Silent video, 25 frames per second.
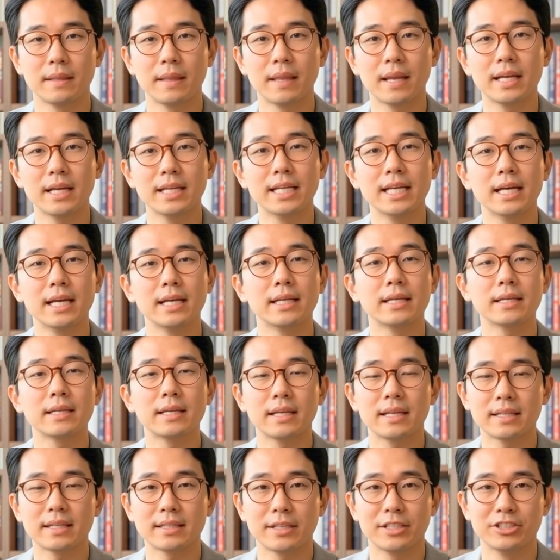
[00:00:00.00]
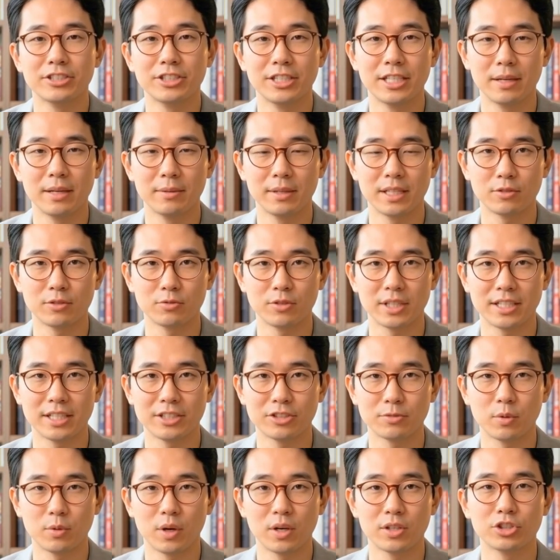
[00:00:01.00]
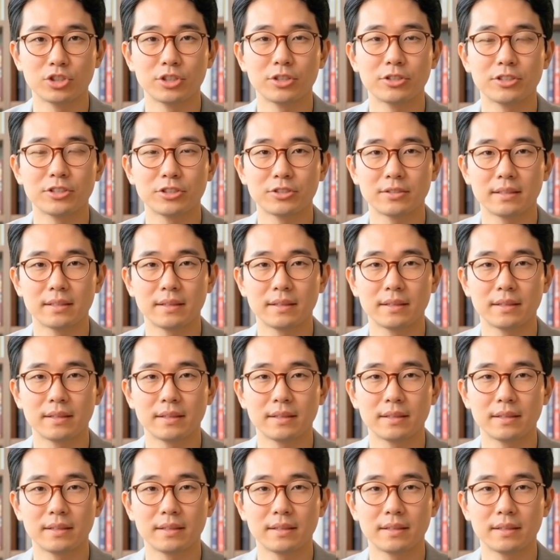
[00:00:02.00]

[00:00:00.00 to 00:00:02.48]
Again, the CME raised margins.